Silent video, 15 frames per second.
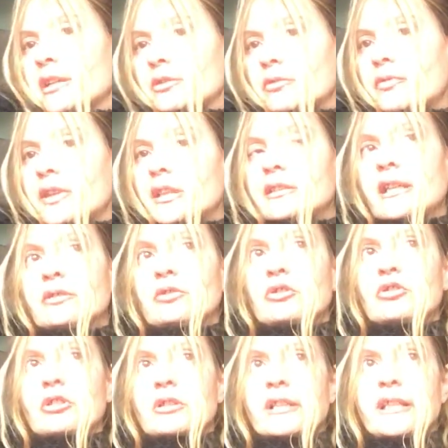I don't think that the
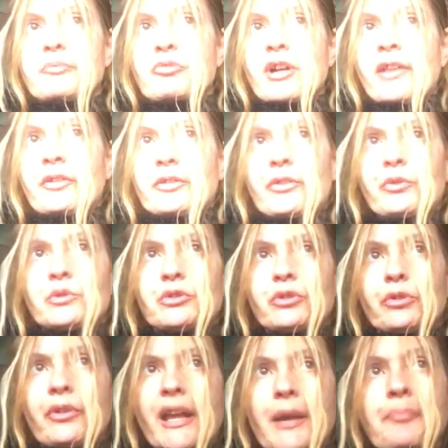godly presence would
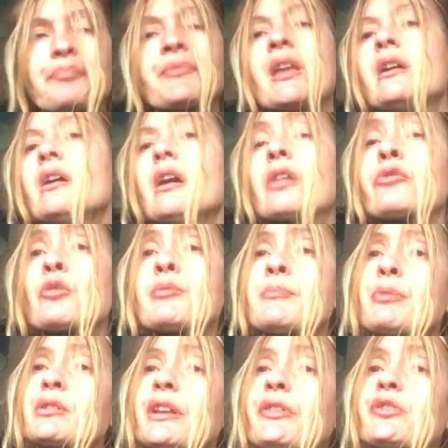do that. And for
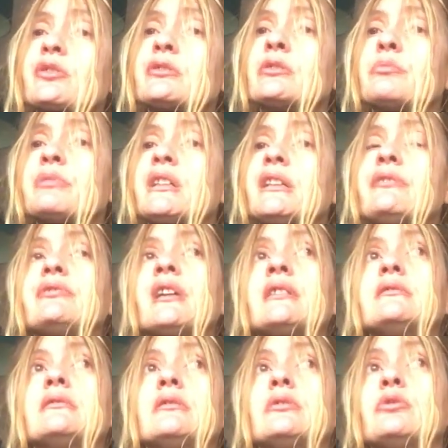people that still don't believe that
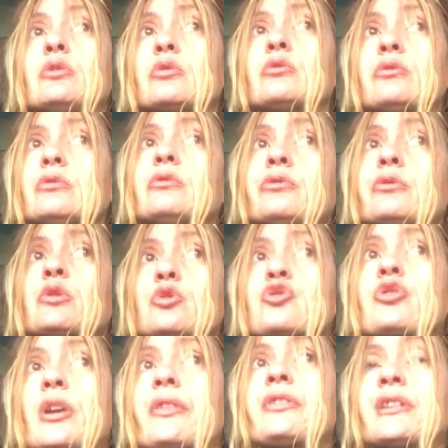or
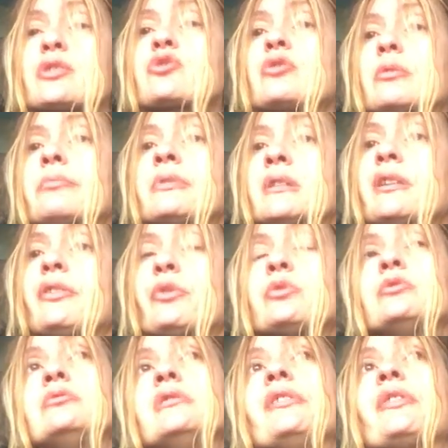trust that Trump is
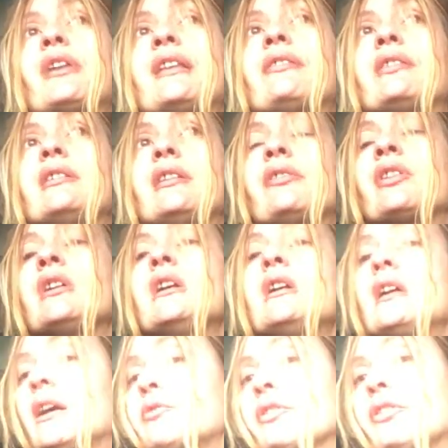who he says he is,
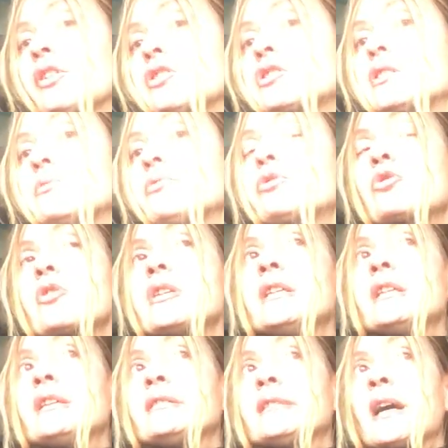I've researched him for a
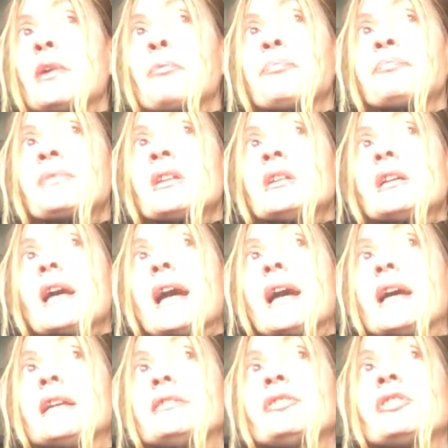year now,
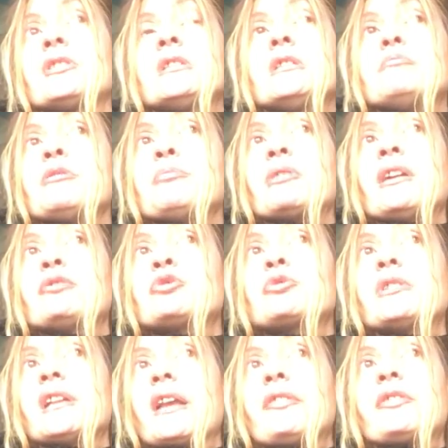and people have to
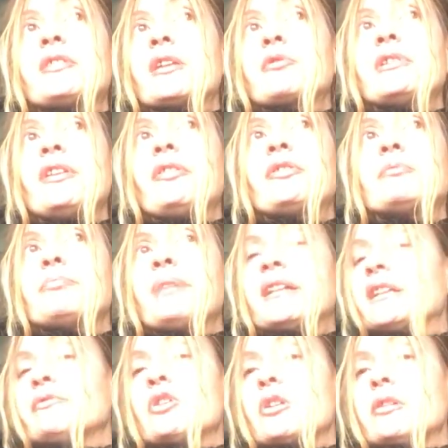realize there is
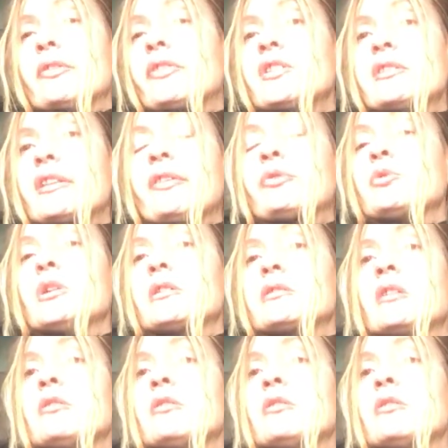benevolence in this world.